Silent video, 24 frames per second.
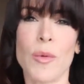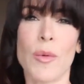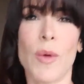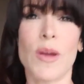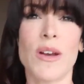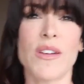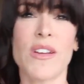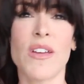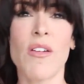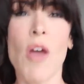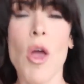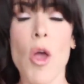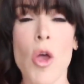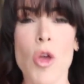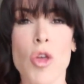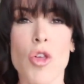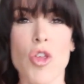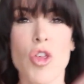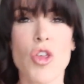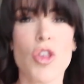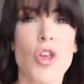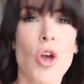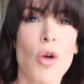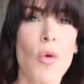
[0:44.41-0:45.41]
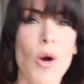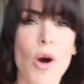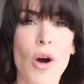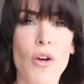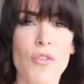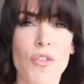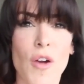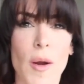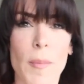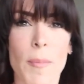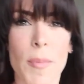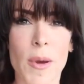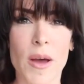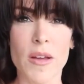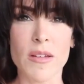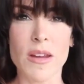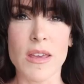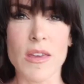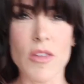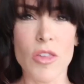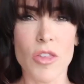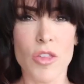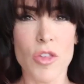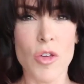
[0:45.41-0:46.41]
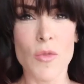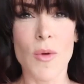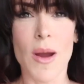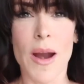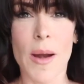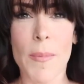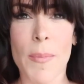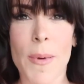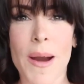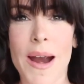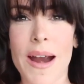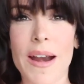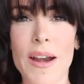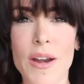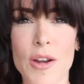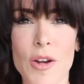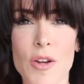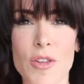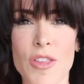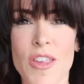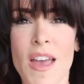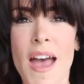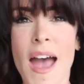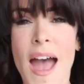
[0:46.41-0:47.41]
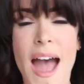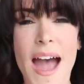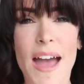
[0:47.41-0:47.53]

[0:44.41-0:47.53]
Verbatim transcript: we want to show off our bodies to our partners